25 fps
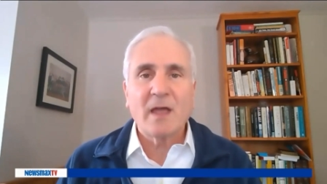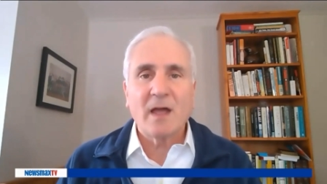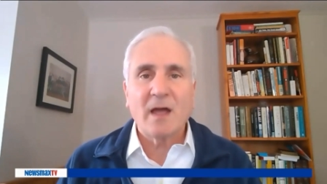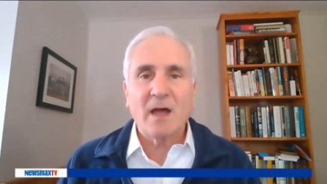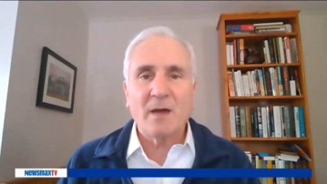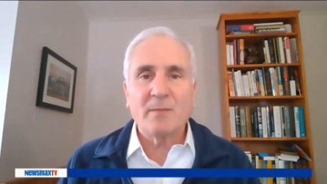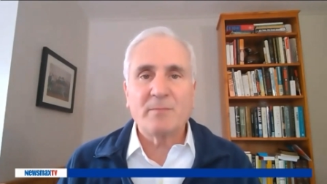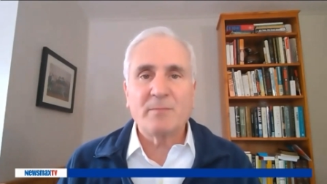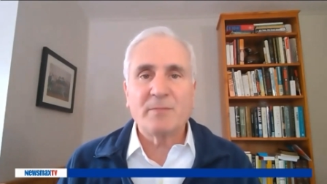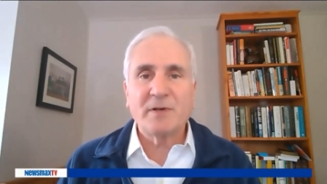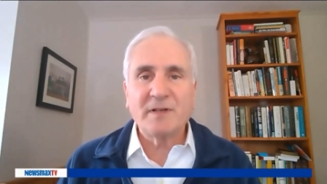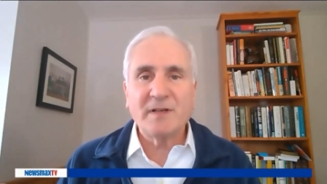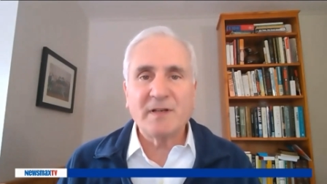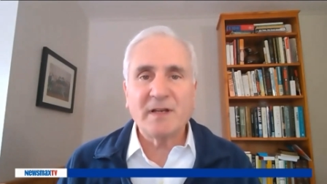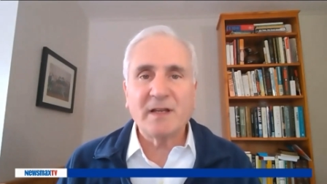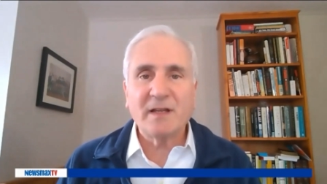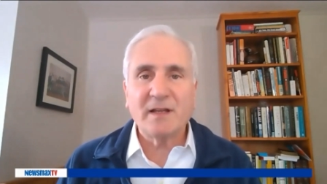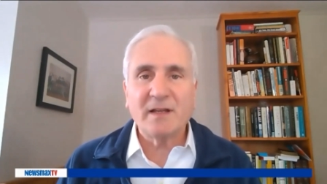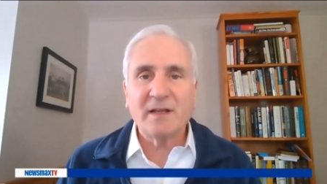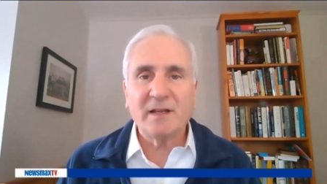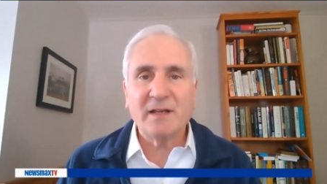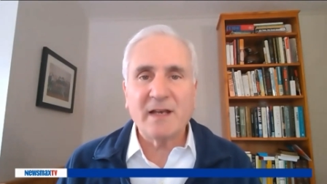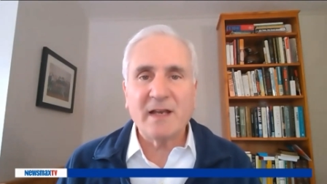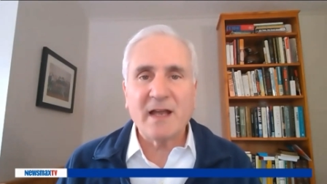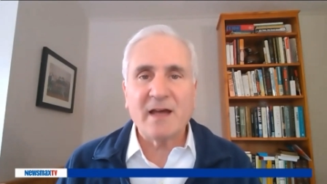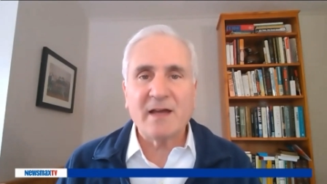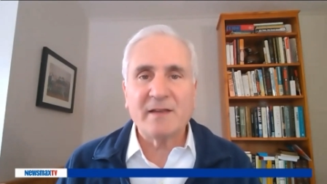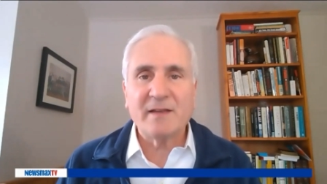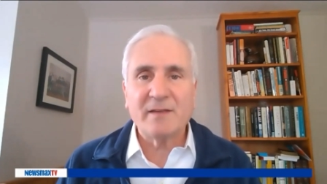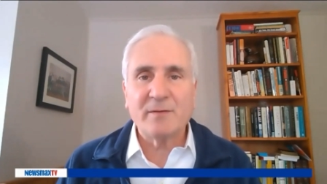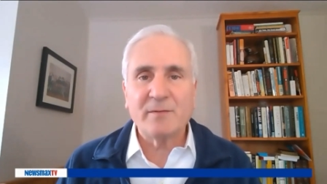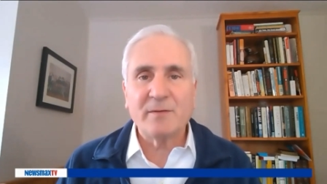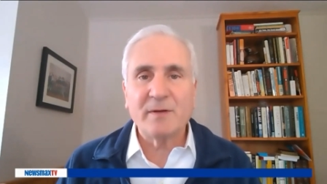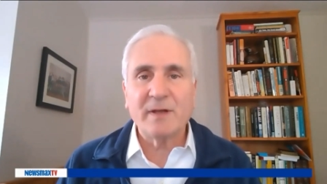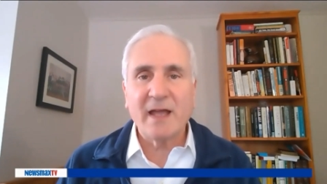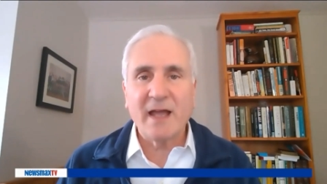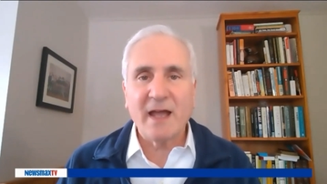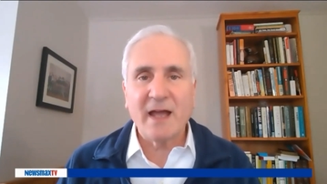Uh, particularly now that
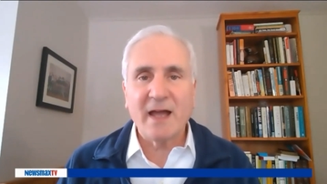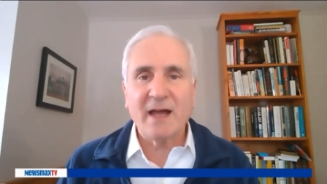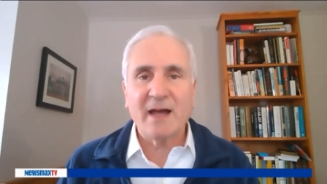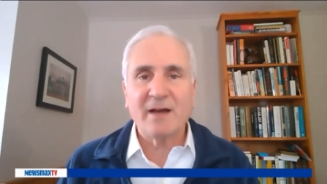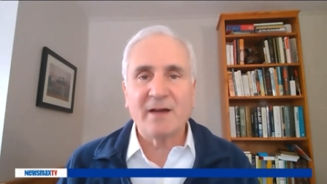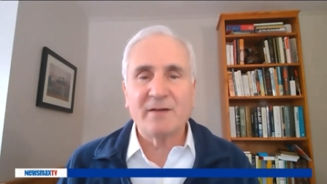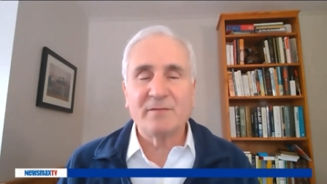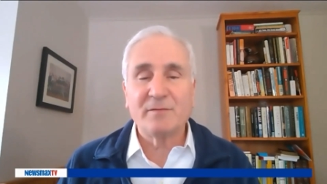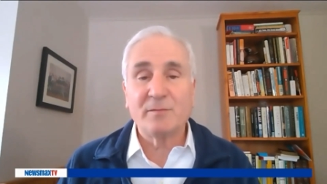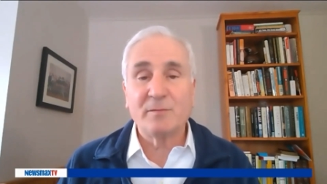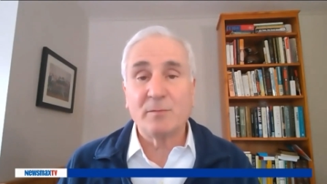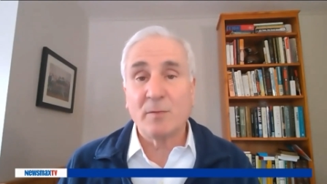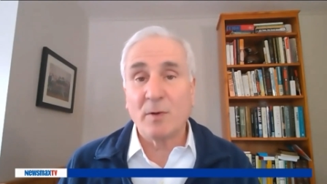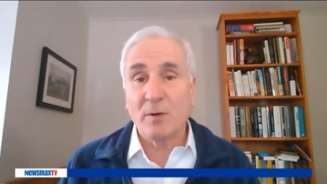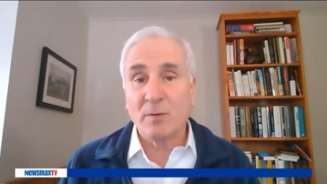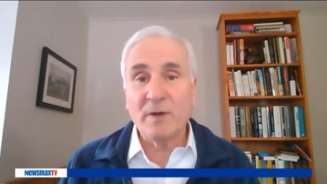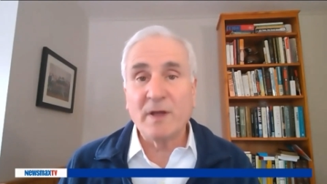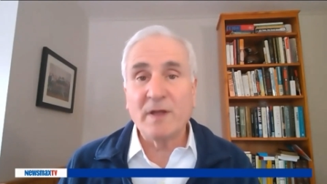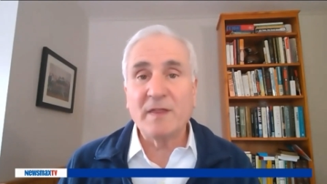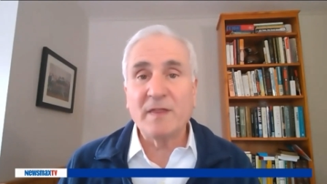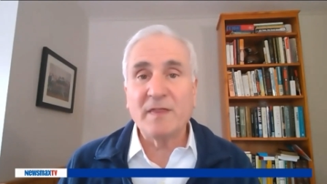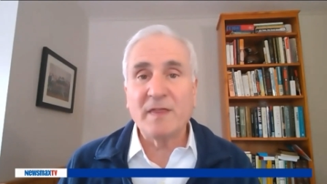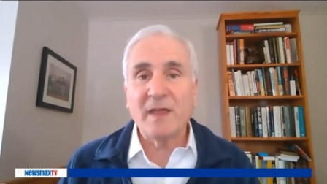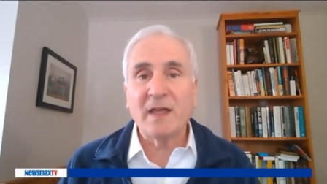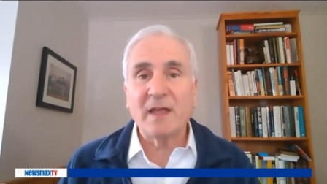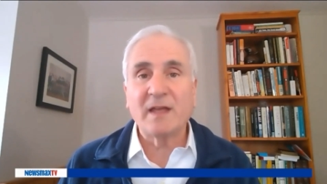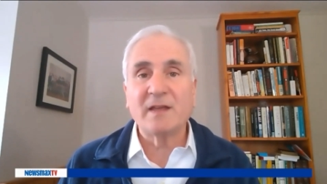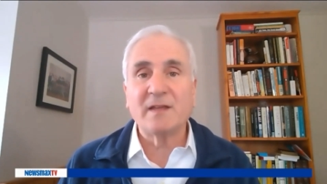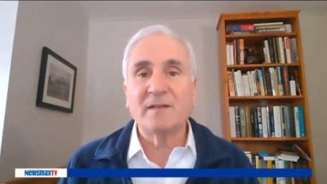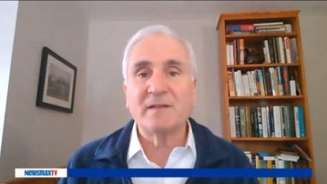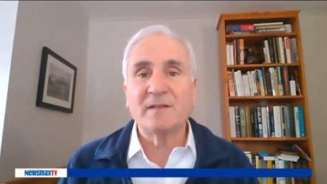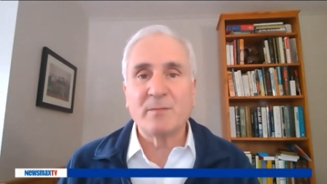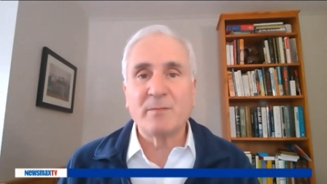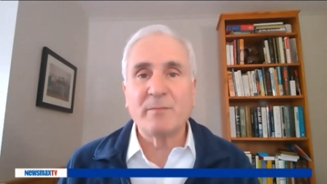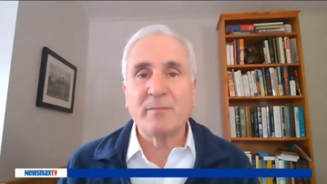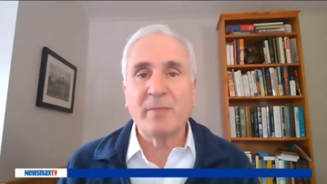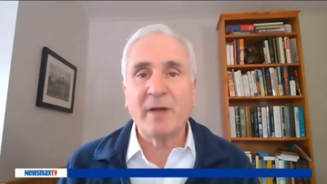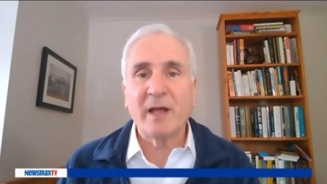we have what we think is
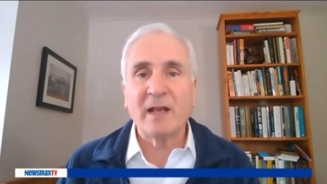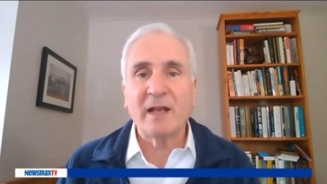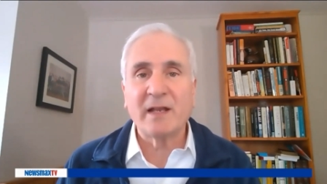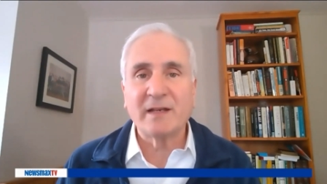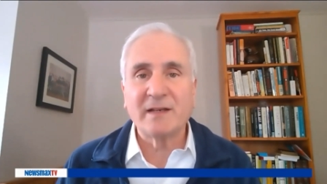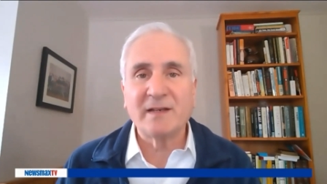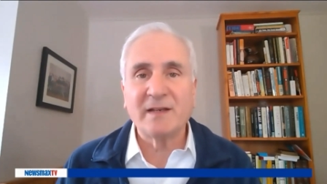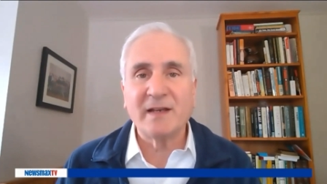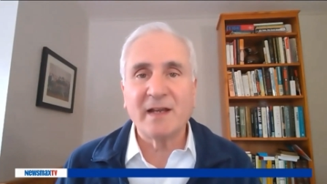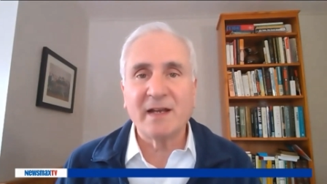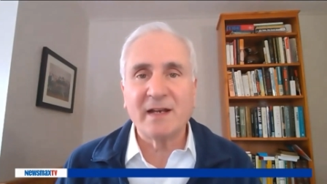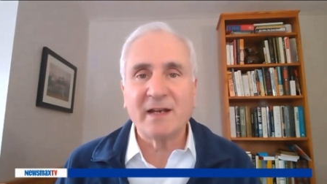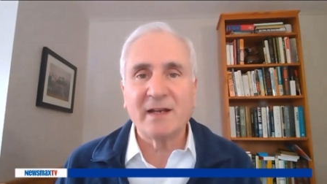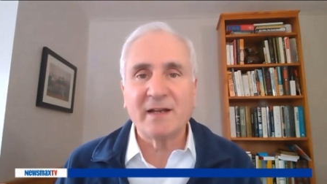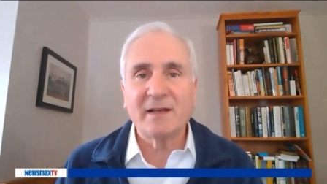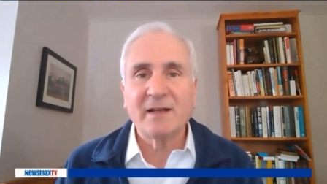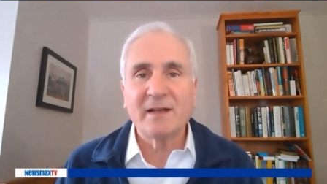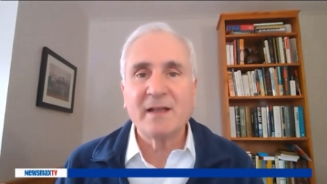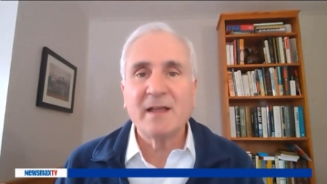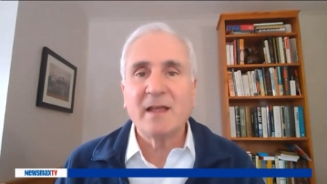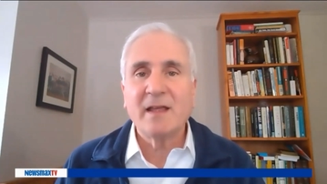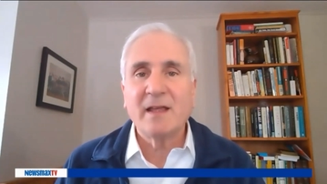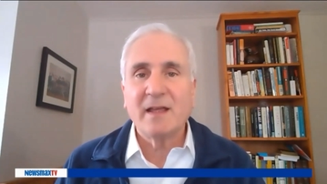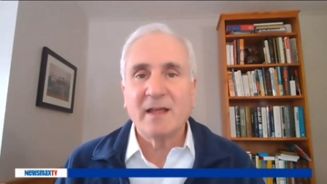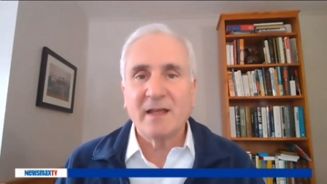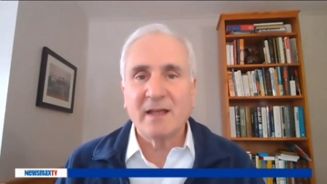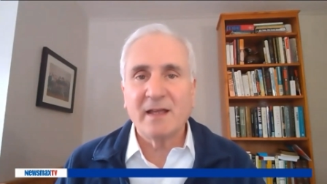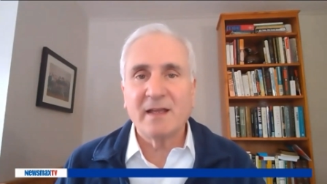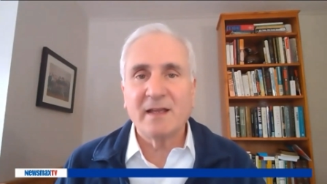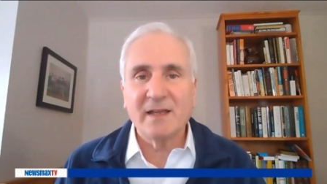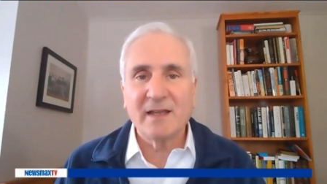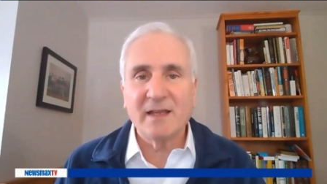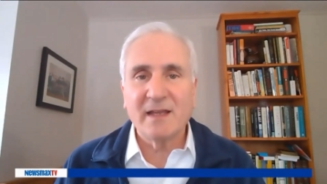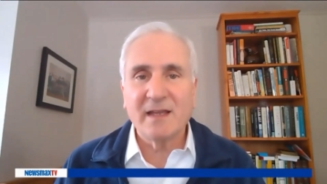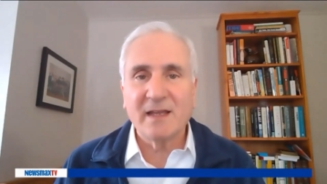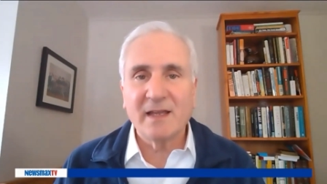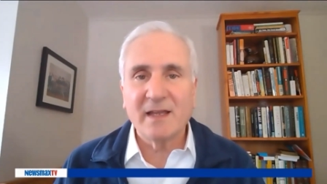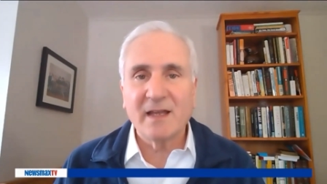compelling data in
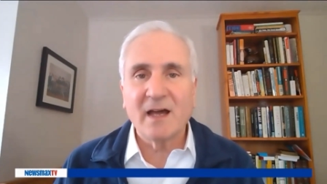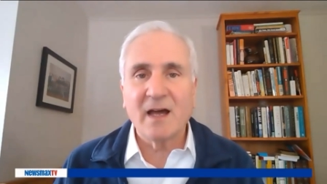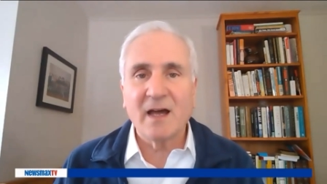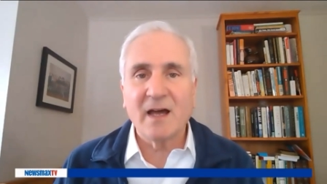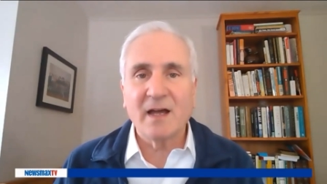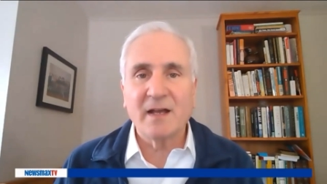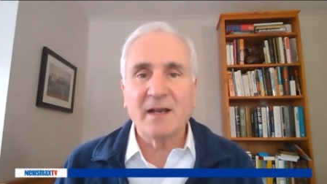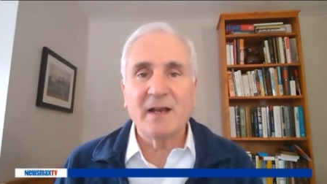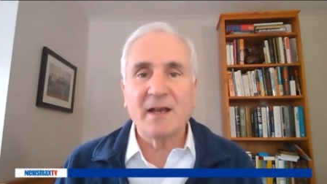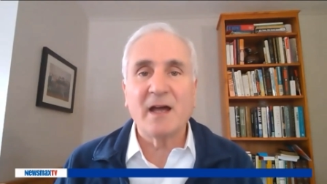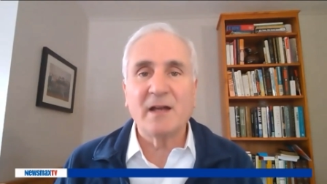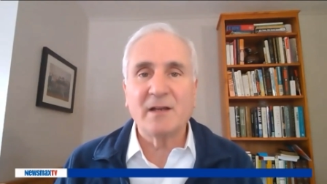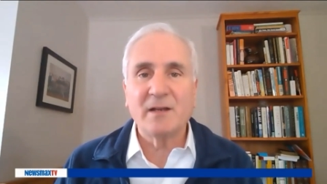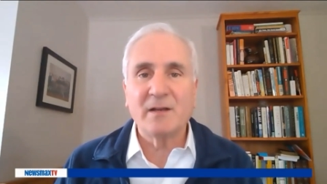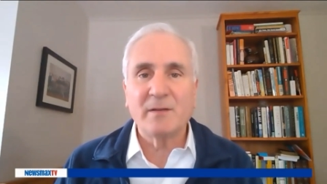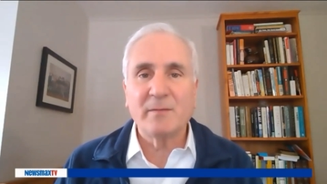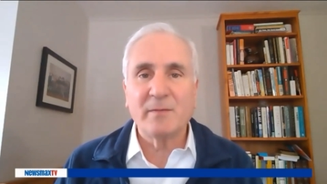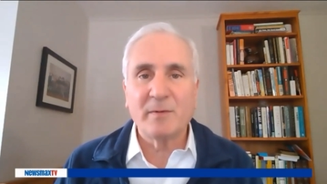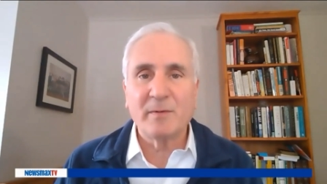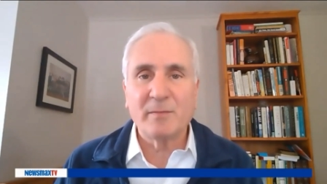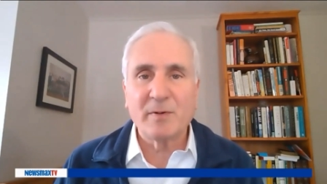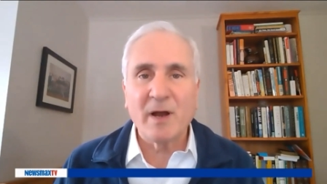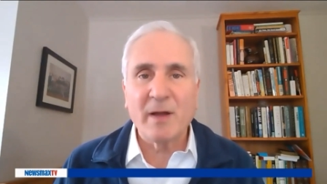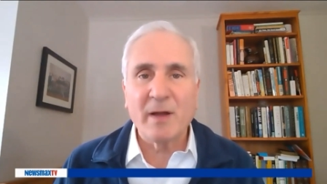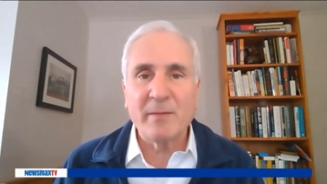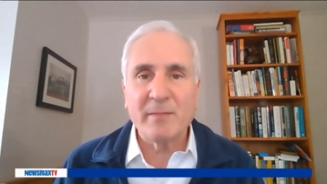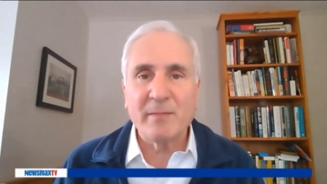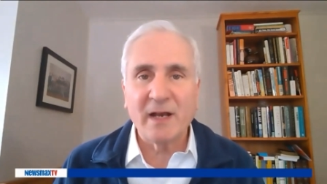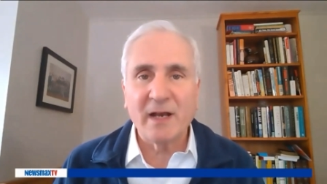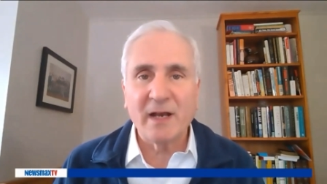the uh, non-human primate